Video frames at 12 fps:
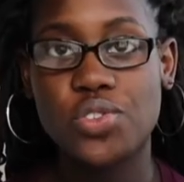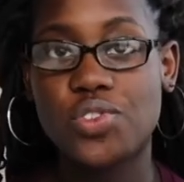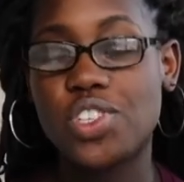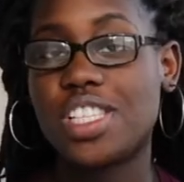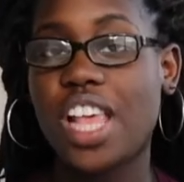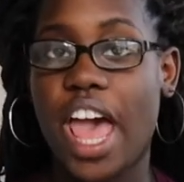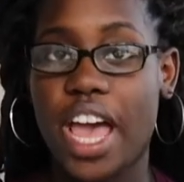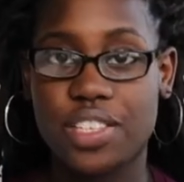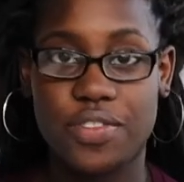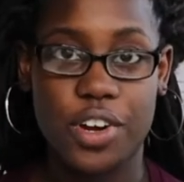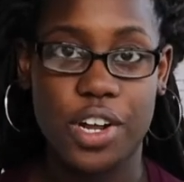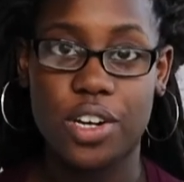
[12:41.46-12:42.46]
to just ask
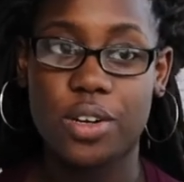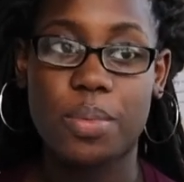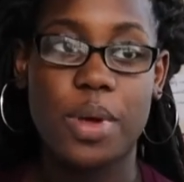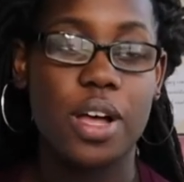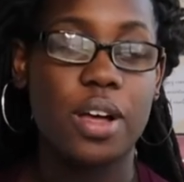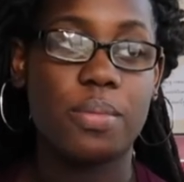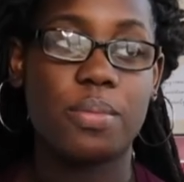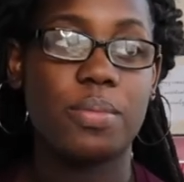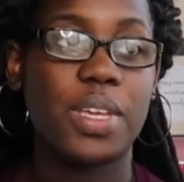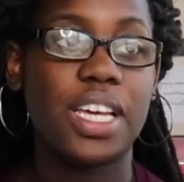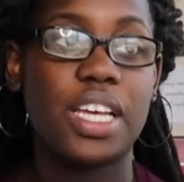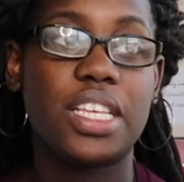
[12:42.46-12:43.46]
for help, um,
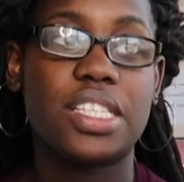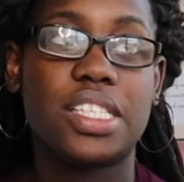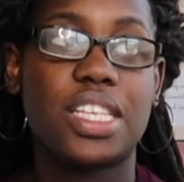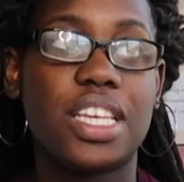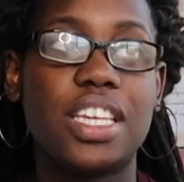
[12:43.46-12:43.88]
because